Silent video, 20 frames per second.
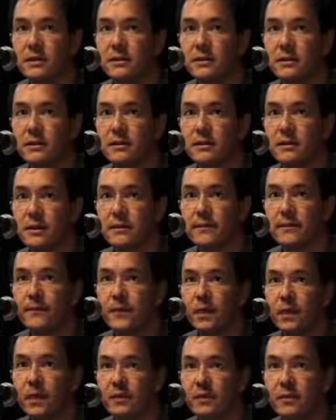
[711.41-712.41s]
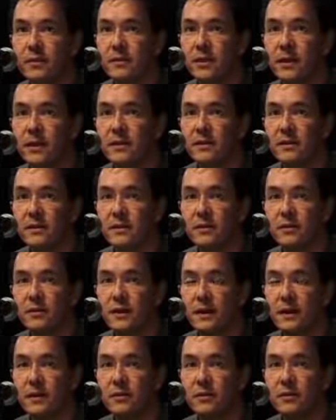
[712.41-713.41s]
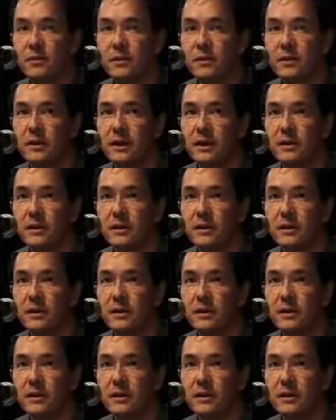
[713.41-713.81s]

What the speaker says: that I know a painting's failed when I